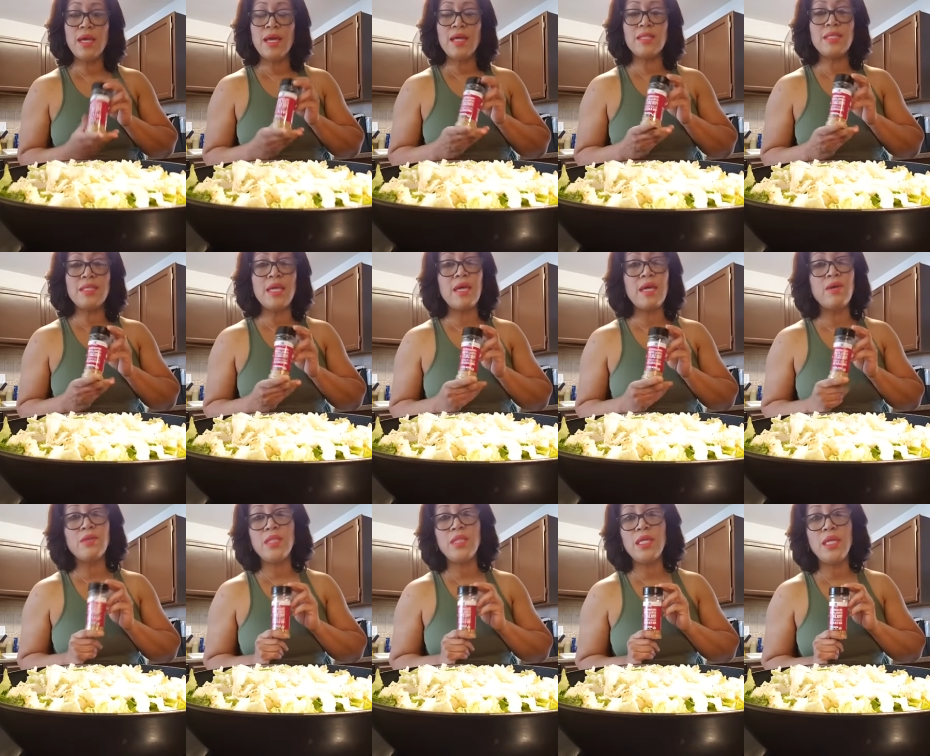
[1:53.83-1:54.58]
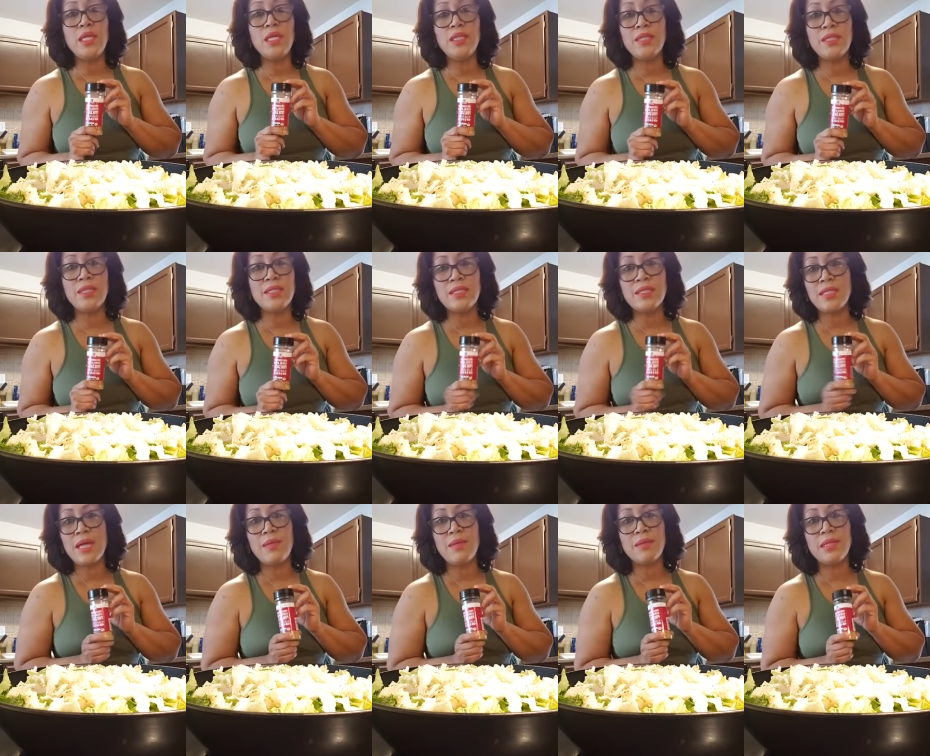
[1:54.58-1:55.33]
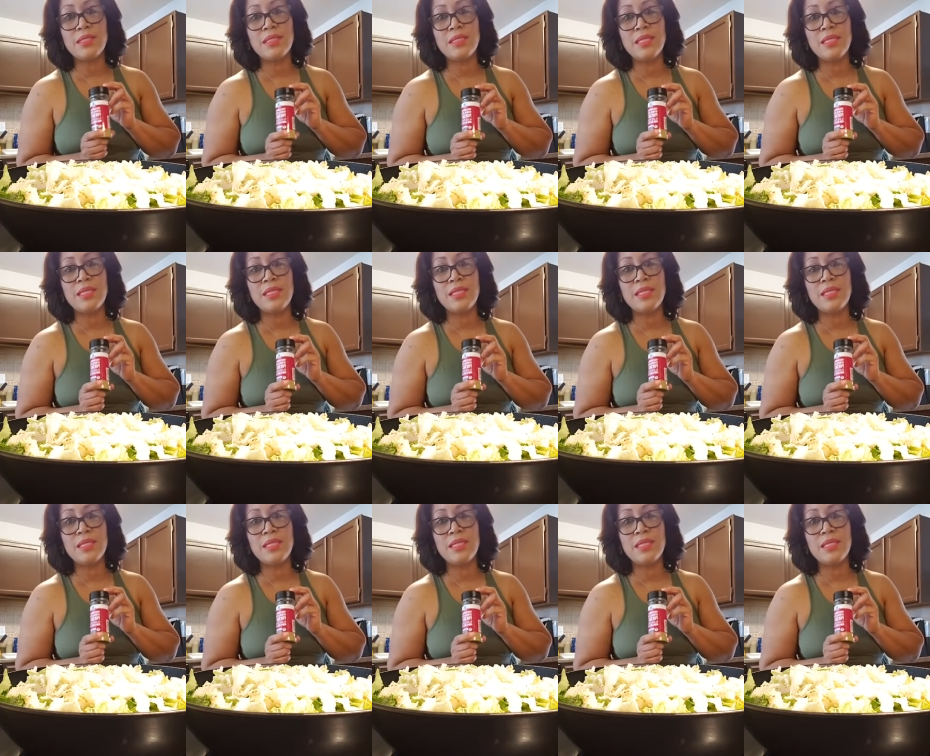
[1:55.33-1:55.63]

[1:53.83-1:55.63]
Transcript: I said healthy eating doesn't stop because it's